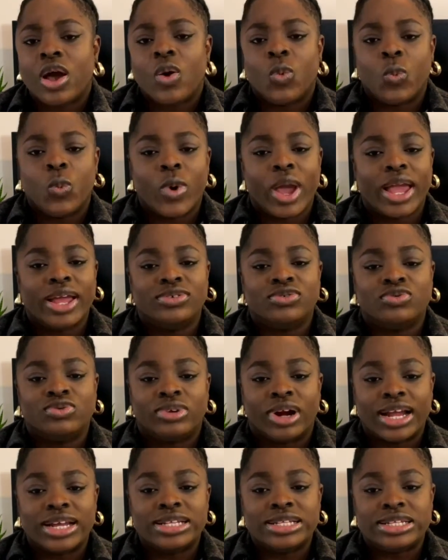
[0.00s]
when
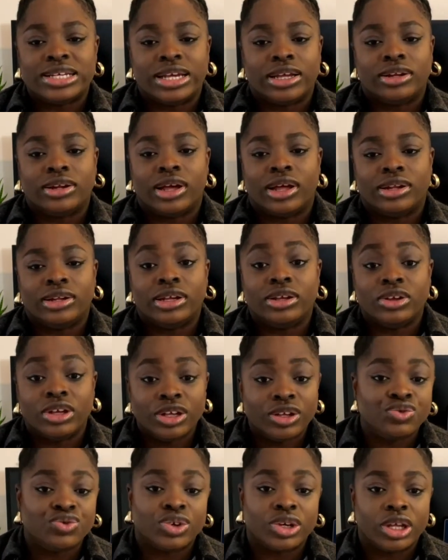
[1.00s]
writing, and it
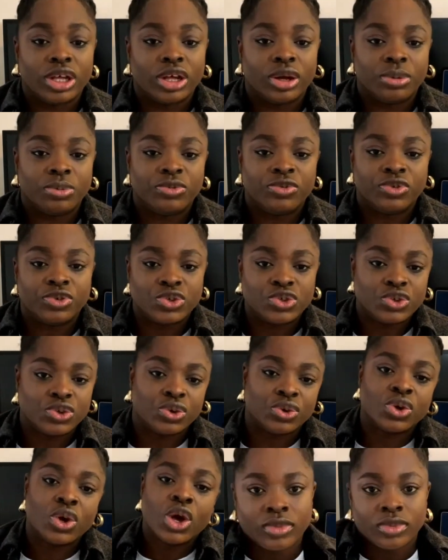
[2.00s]
is really helpful too.